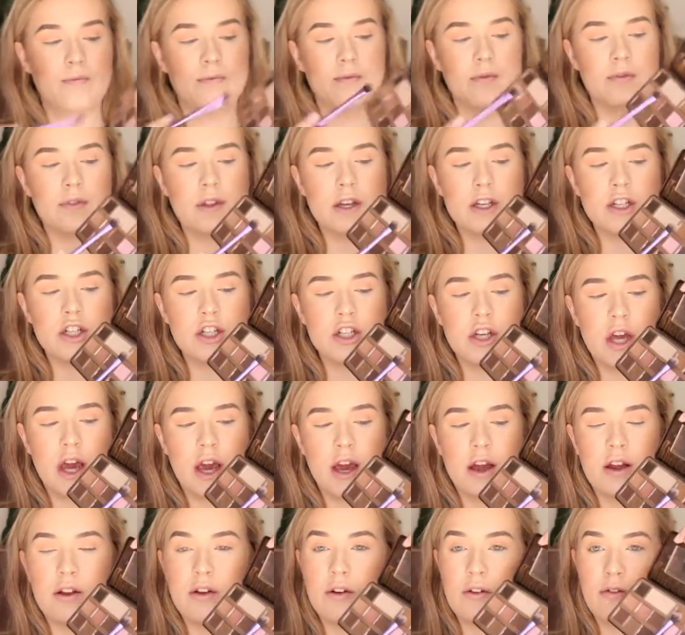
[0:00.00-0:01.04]
this
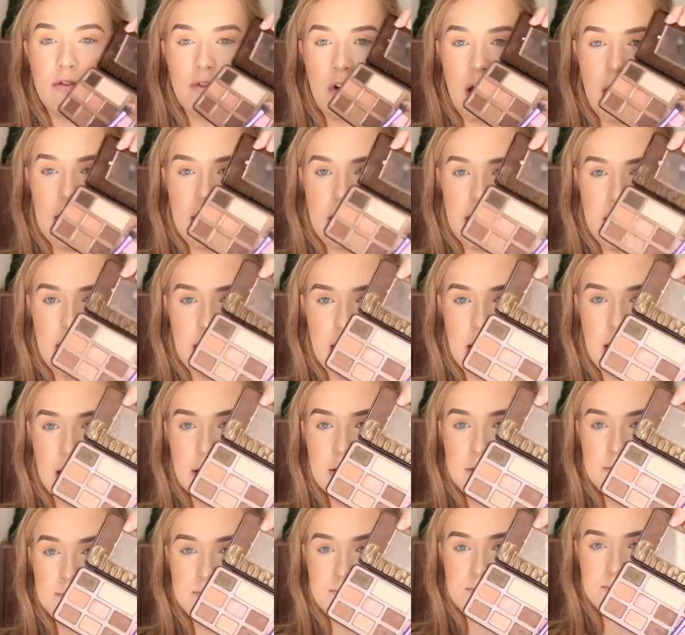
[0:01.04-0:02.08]
shade right here,
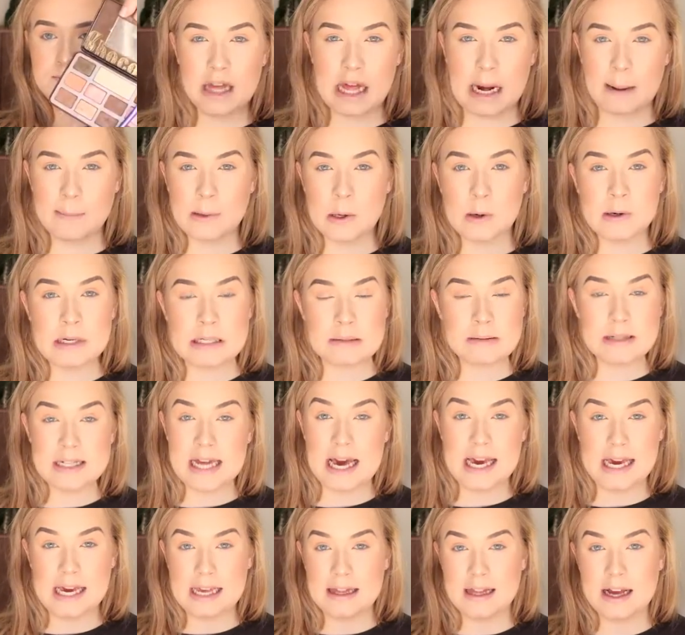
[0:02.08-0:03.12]
and I'm going to be
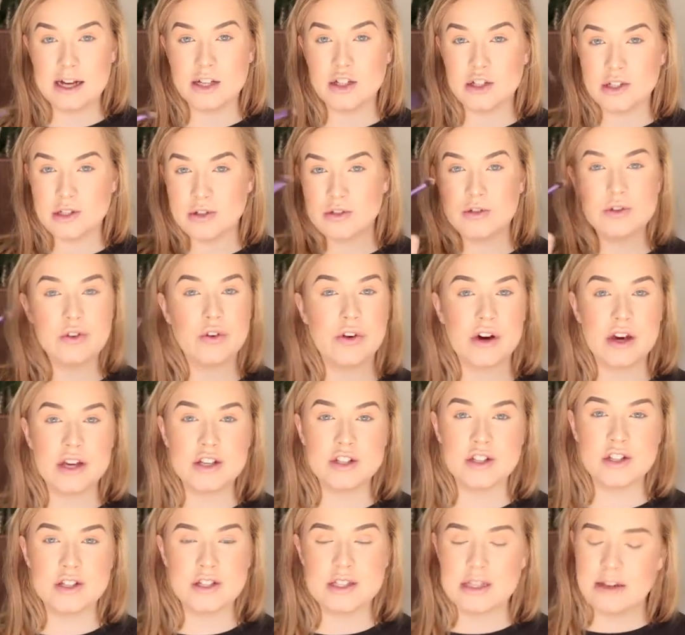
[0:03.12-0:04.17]
taking that just through the
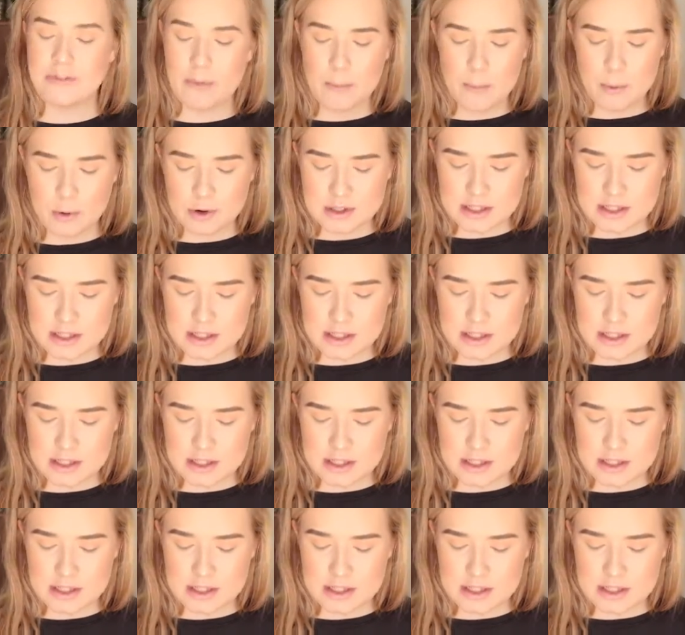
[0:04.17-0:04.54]
crease just to give it more